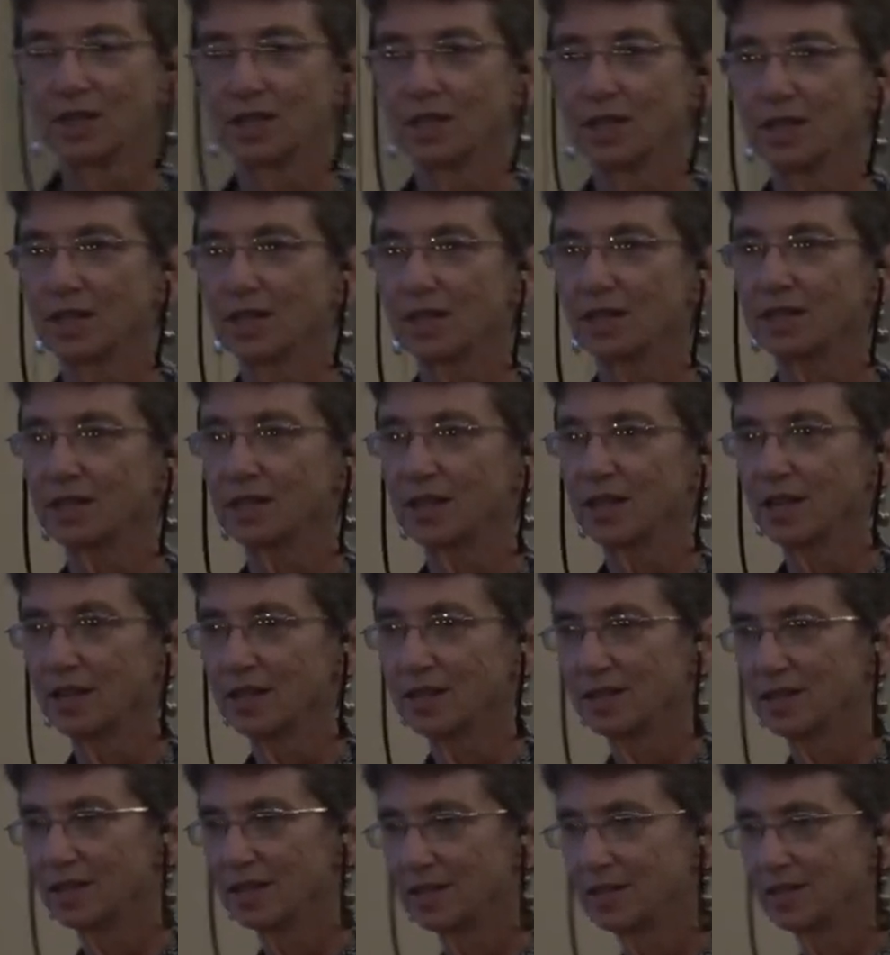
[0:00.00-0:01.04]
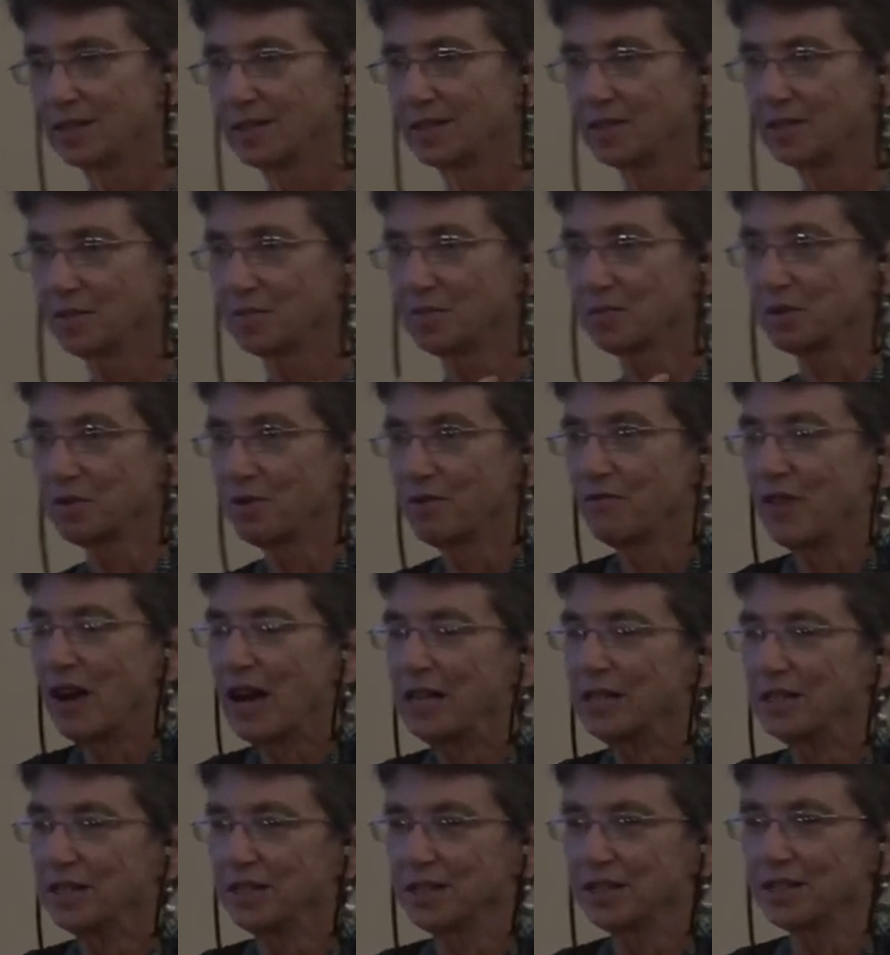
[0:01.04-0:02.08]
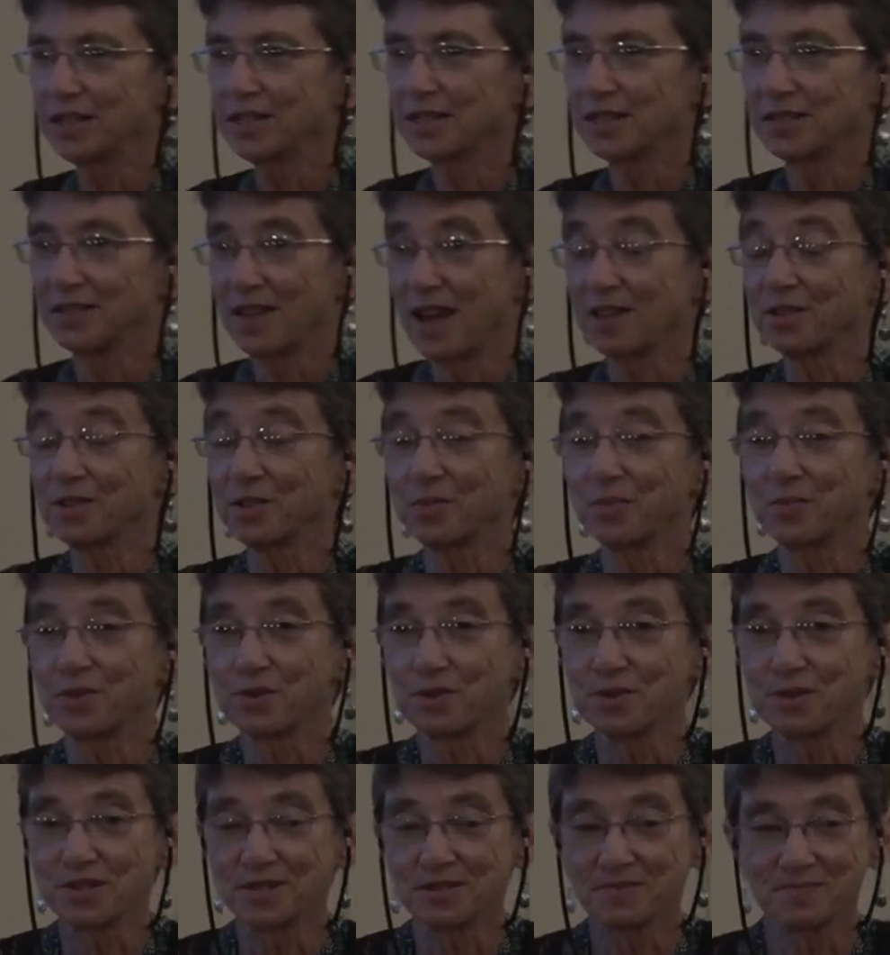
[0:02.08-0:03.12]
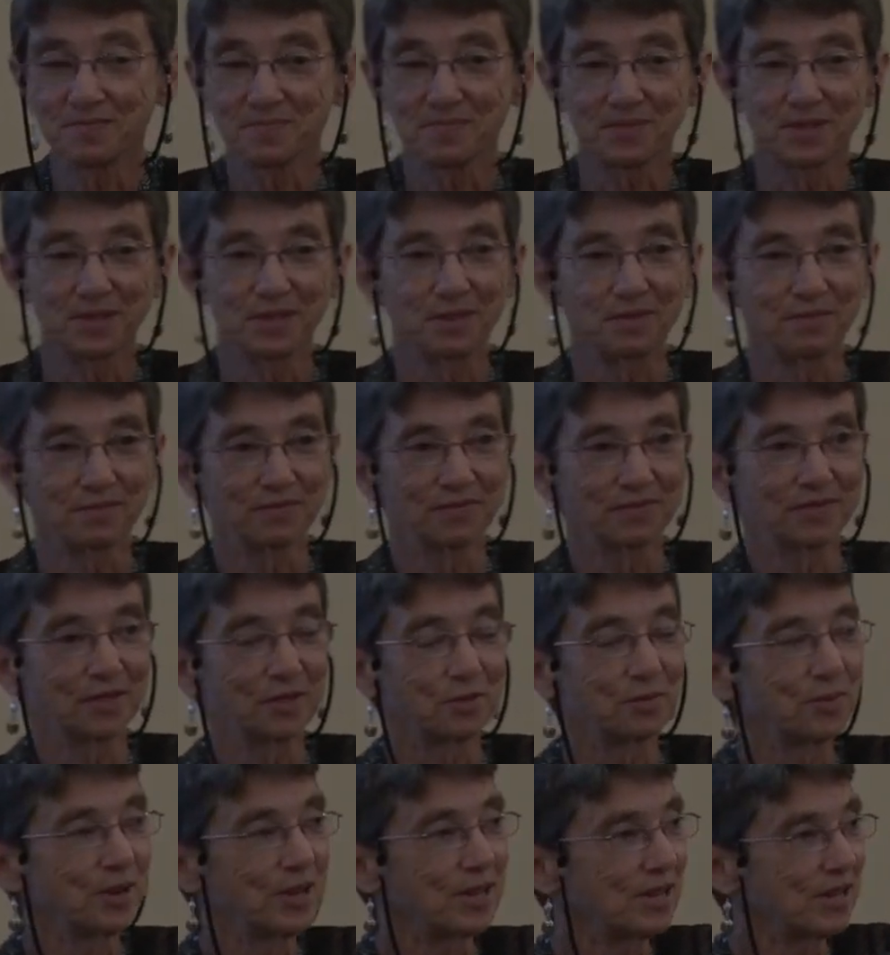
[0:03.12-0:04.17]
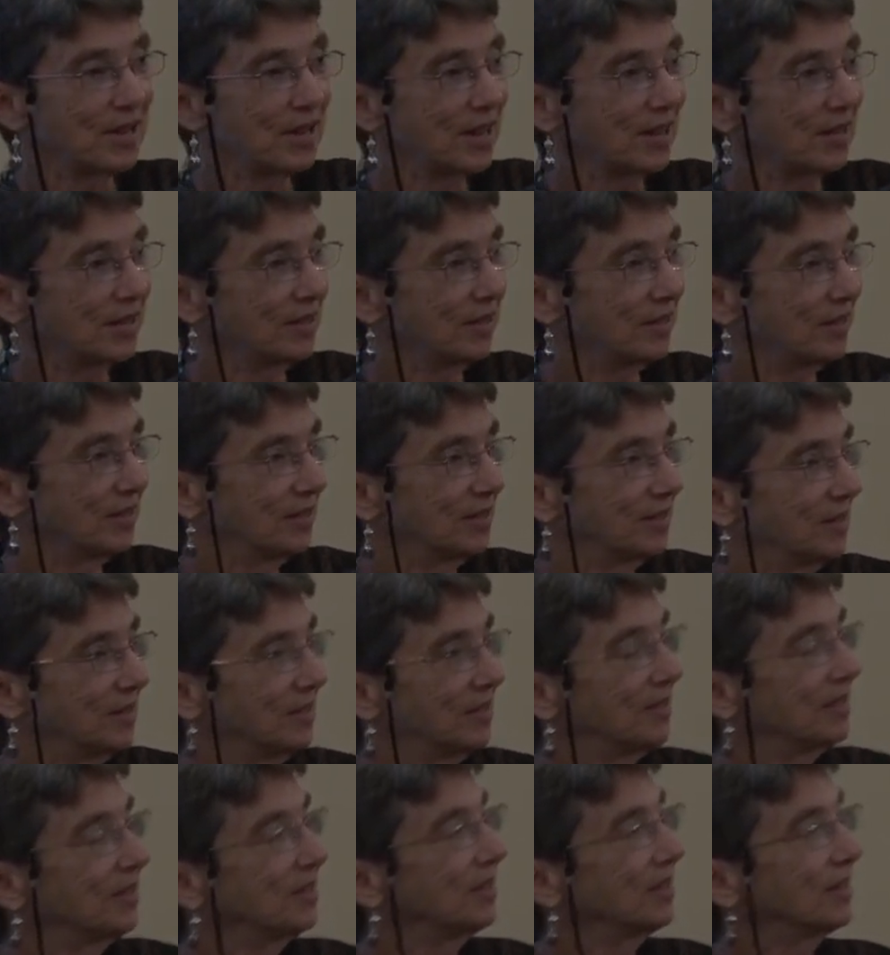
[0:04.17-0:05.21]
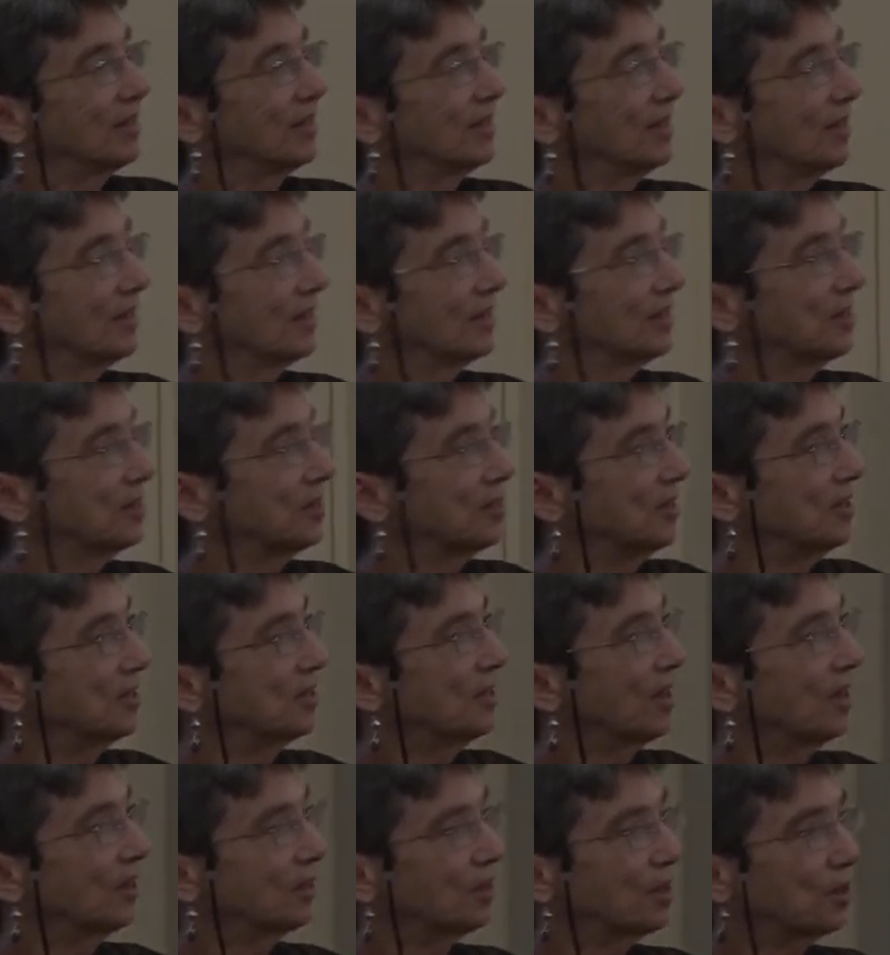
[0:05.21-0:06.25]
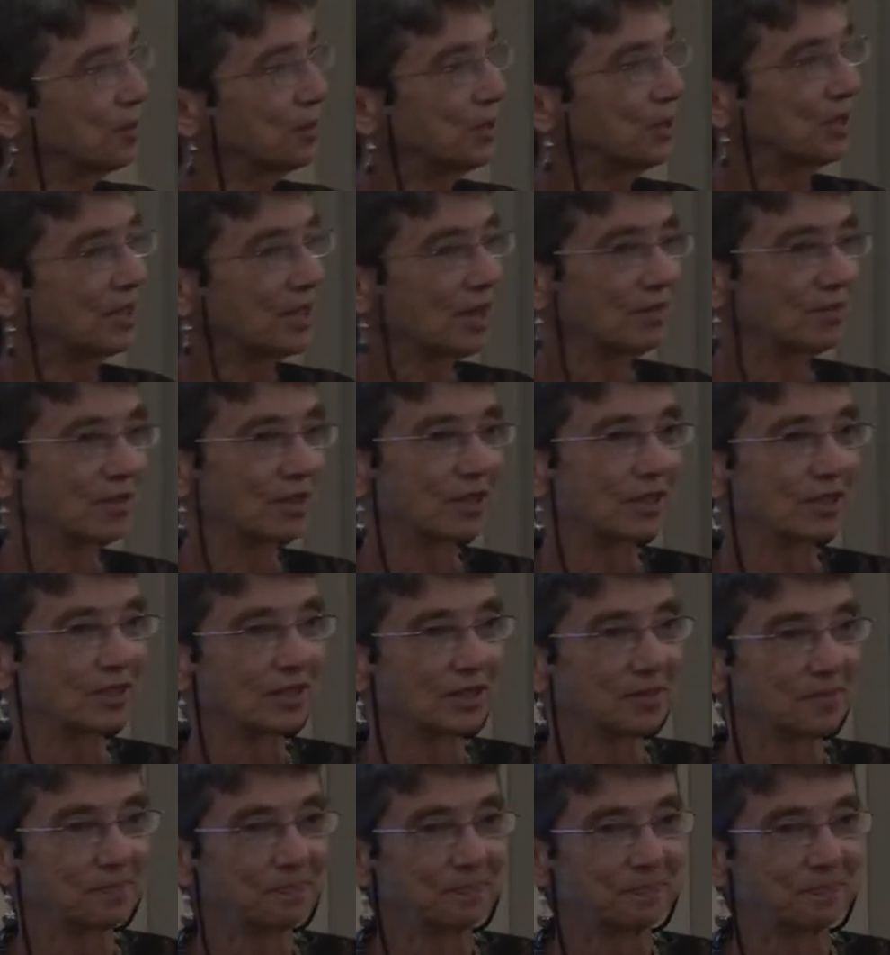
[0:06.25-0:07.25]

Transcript: uh, said or advised us not to worry if the way ahead is not always evident.